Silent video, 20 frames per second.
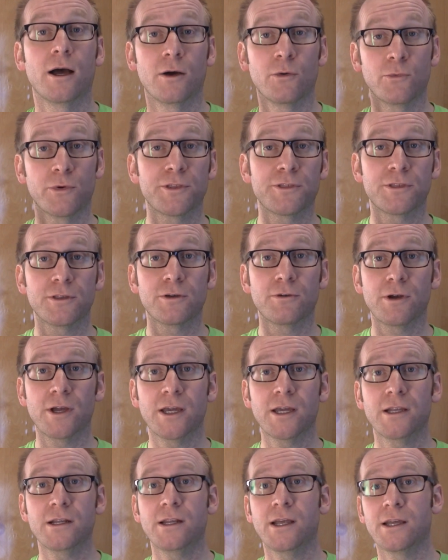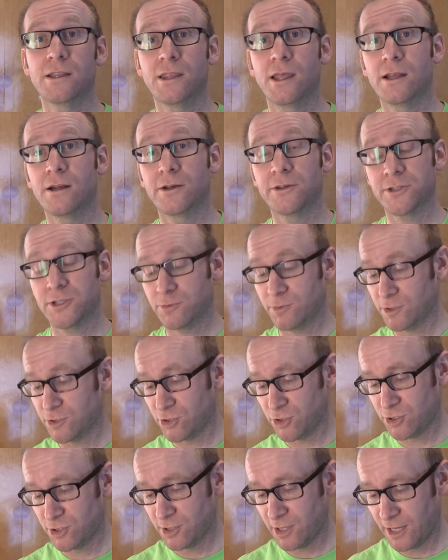with the grain, and then I'll
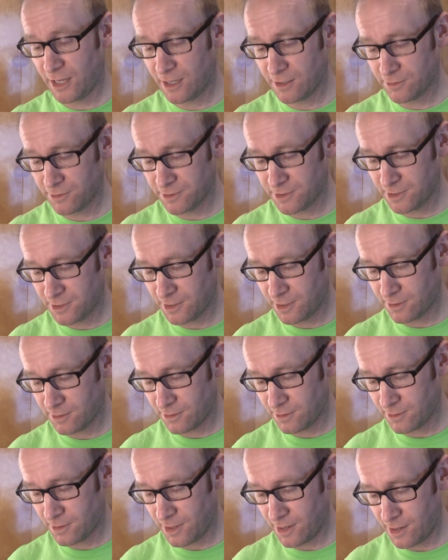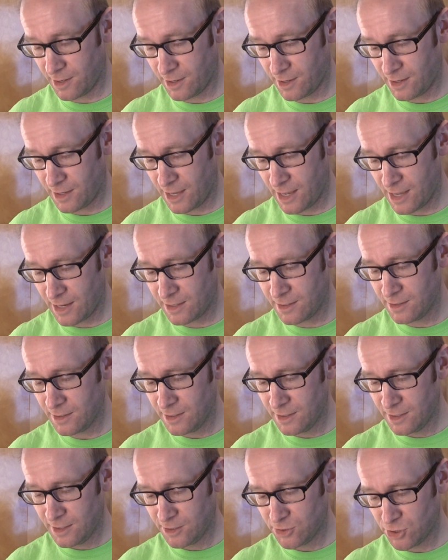switch the handle to the other head,
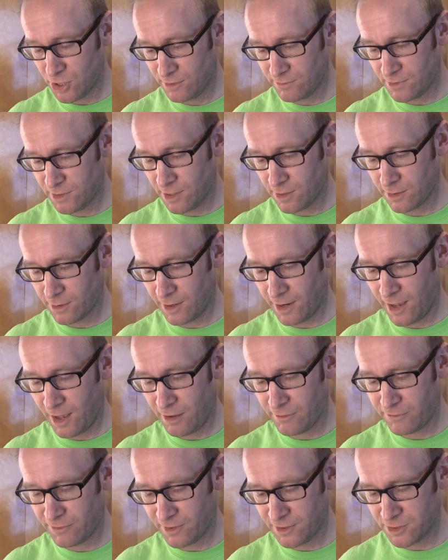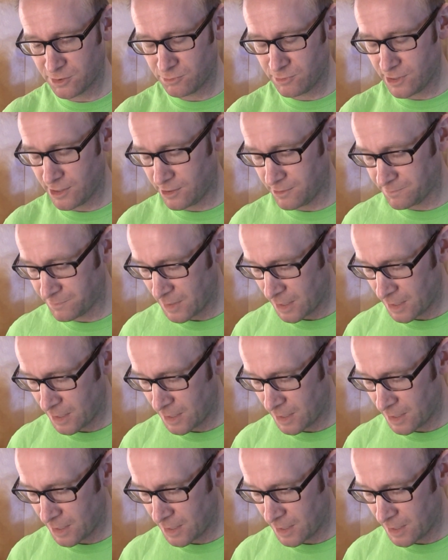shave the other half as well.